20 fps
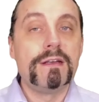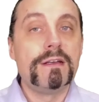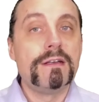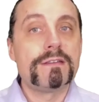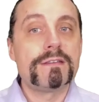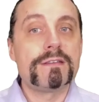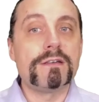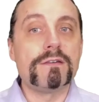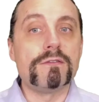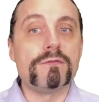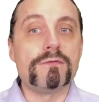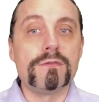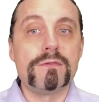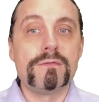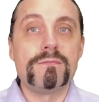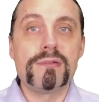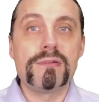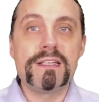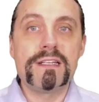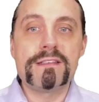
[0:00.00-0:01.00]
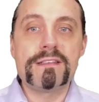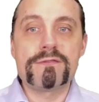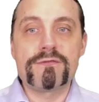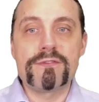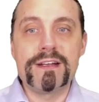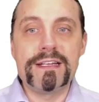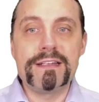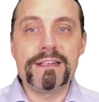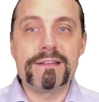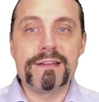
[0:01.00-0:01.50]
So please
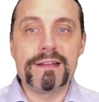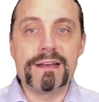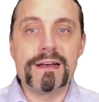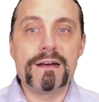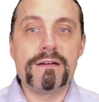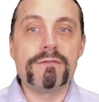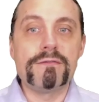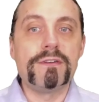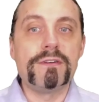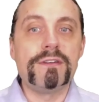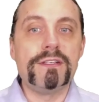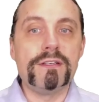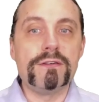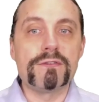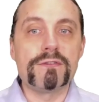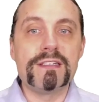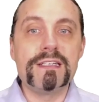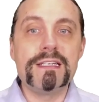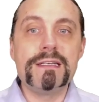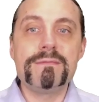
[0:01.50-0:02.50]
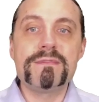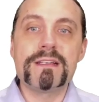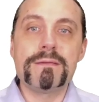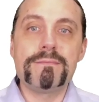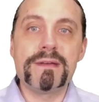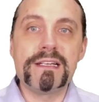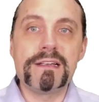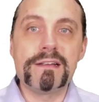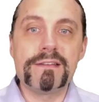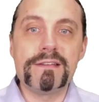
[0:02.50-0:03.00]
rate now your team's
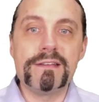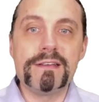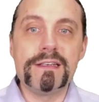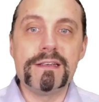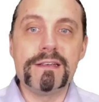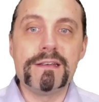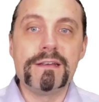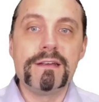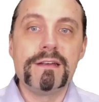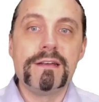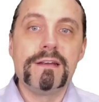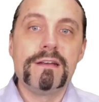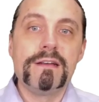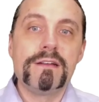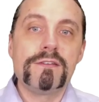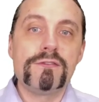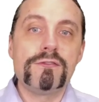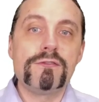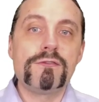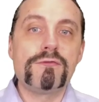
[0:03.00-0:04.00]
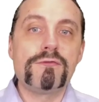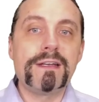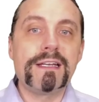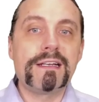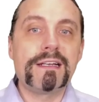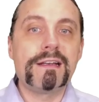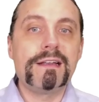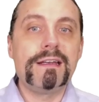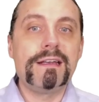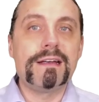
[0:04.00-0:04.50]
ability to
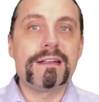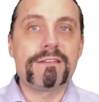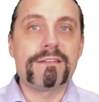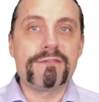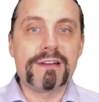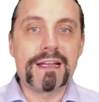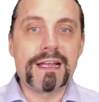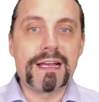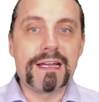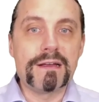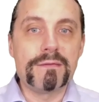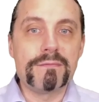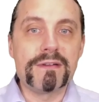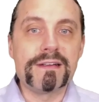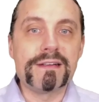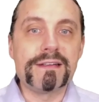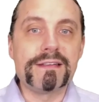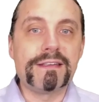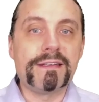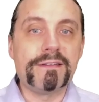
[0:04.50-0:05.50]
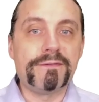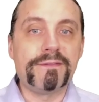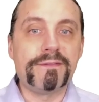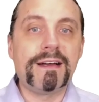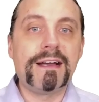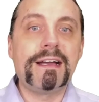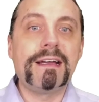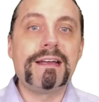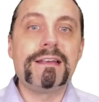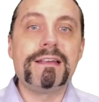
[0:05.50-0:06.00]
quickly and reliably
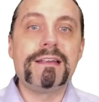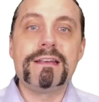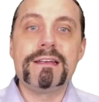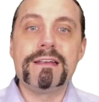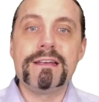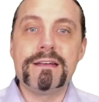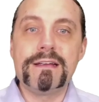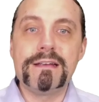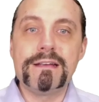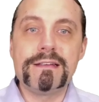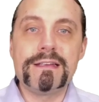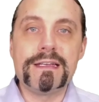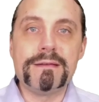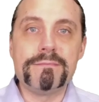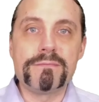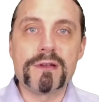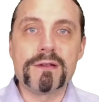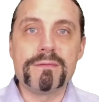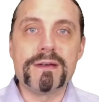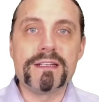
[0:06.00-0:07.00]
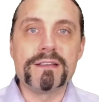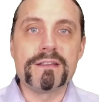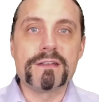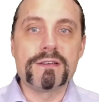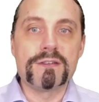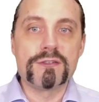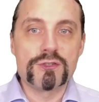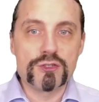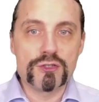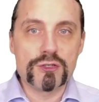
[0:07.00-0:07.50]
define and implement
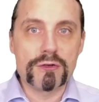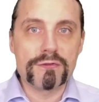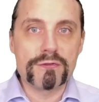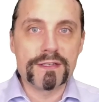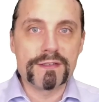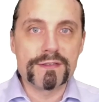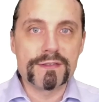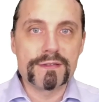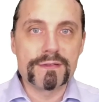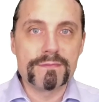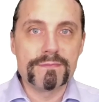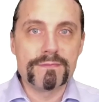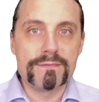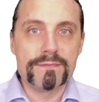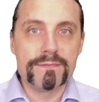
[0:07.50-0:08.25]
stories.